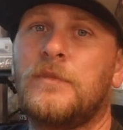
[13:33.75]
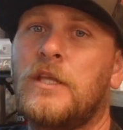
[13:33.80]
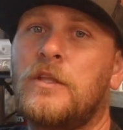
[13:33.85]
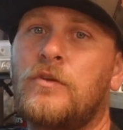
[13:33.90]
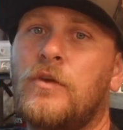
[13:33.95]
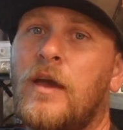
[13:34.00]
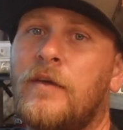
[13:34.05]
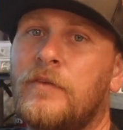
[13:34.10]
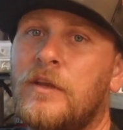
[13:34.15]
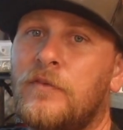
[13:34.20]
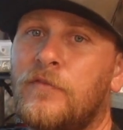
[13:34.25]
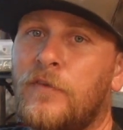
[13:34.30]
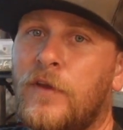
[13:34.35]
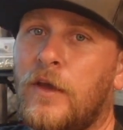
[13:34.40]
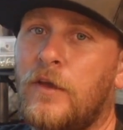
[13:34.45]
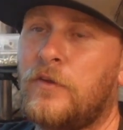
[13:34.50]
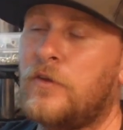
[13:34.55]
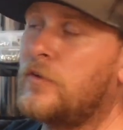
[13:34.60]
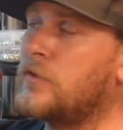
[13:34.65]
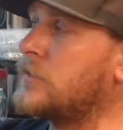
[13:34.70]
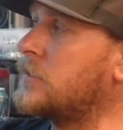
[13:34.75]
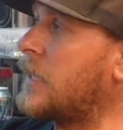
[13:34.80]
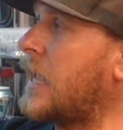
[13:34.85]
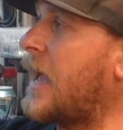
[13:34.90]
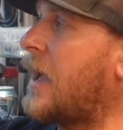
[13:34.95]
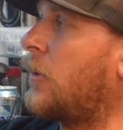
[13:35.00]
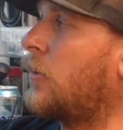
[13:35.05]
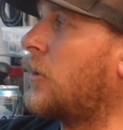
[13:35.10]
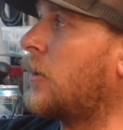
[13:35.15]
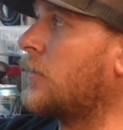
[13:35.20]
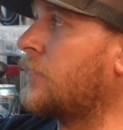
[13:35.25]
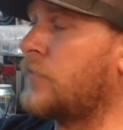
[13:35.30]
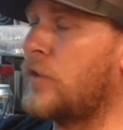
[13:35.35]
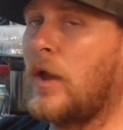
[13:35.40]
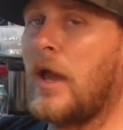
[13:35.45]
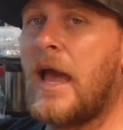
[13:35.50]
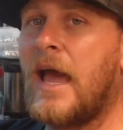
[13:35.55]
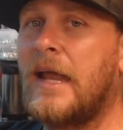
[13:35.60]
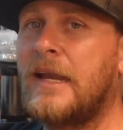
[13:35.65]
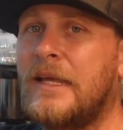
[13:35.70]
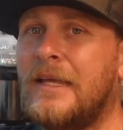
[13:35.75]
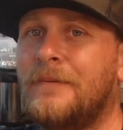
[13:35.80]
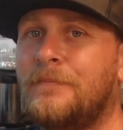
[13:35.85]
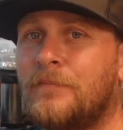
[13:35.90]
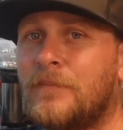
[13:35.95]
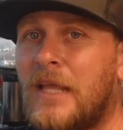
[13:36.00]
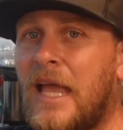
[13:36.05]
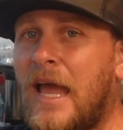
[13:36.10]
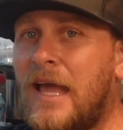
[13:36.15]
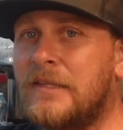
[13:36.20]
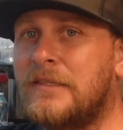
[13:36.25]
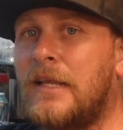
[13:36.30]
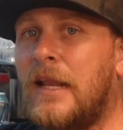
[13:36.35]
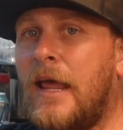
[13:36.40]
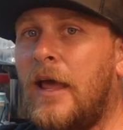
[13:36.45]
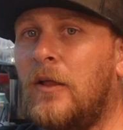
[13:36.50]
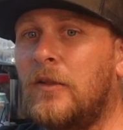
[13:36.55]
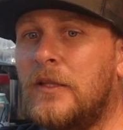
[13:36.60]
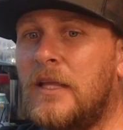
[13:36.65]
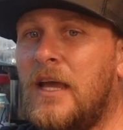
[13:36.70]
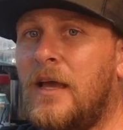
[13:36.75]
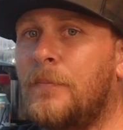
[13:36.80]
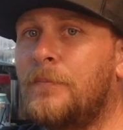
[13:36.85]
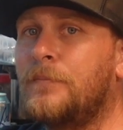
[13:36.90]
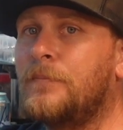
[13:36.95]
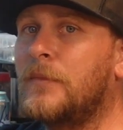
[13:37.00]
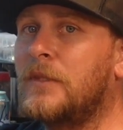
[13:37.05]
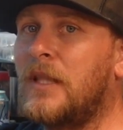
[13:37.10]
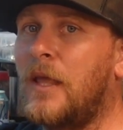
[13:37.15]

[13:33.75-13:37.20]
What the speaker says: Did you have any failures? How long have you had it? Has it held up?